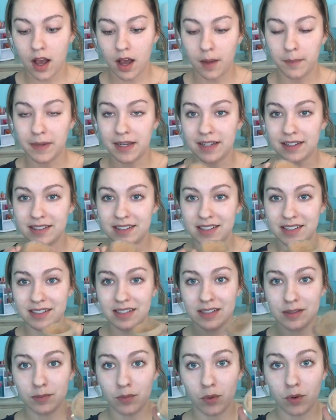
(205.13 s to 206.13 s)
because this
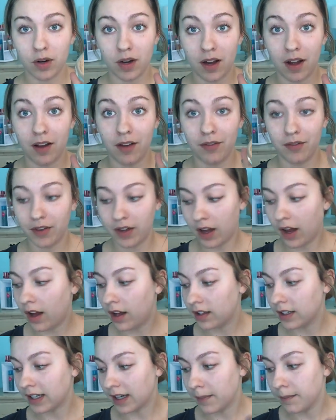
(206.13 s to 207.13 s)
is more of
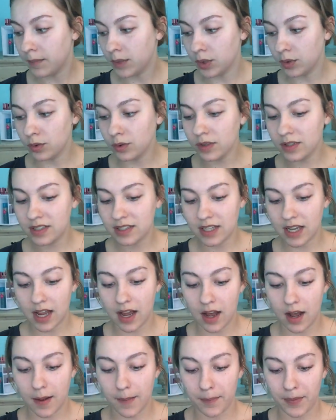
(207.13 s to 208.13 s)
like a mousse,
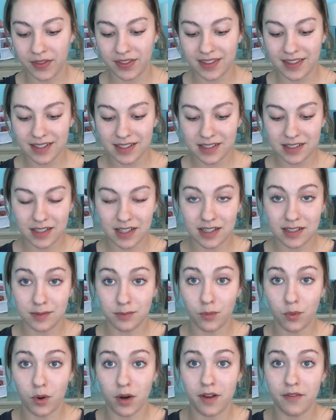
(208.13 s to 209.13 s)
but this is
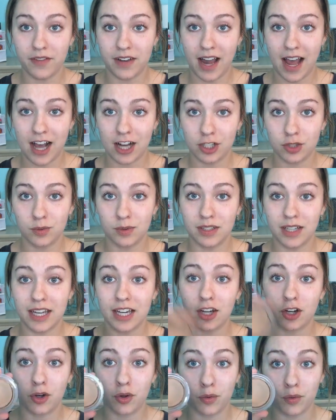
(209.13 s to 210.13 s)
more of an actual
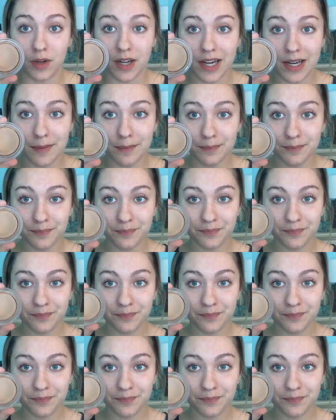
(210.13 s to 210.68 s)
like cream.